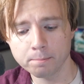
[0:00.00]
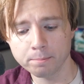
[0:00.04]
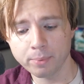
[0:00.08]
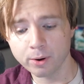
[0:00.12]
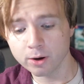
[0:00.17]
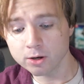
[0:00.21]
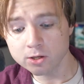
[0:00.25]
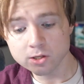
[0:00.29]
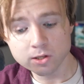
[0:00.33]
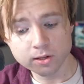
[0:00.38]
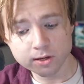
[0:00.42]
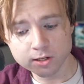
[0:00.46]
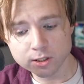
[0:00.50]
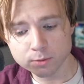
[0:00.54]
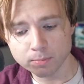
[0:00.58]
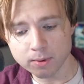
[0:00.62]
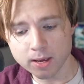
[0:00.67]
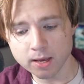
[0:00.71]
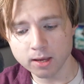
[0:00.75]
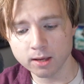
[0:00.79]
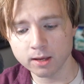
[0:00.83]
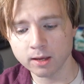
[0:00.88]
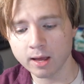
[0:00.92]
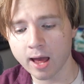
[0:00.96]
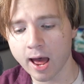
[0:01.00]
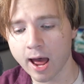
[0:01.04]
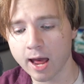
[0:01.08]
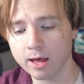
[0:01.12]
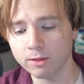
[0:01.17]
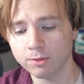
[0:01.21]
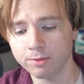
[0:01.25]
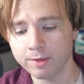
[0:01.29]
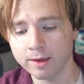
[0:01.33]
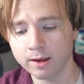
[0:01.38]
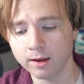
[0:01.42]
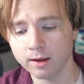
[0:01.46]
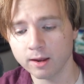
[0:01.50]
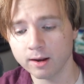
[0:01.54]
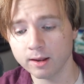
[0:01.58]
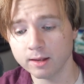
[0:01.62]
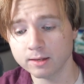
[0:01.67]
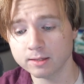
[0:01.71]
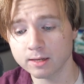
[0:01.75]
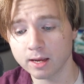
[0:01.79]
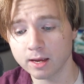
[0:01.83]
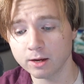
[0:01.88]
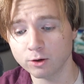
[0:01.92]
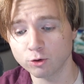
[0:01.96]
Personally speaking, I think it
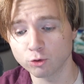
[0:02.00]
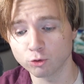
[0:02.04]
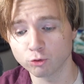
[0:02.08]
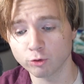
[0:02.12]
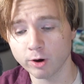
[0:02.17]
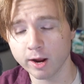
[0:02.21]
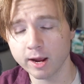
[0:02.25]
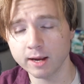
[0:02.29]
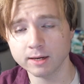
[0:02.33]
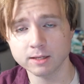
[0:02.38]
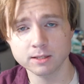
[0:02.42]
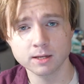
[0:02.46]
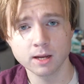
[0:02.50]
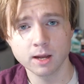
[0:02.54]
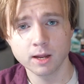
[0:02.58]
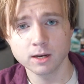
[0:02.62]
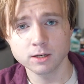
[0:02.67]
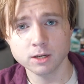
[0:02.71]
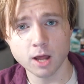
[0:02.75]
is a great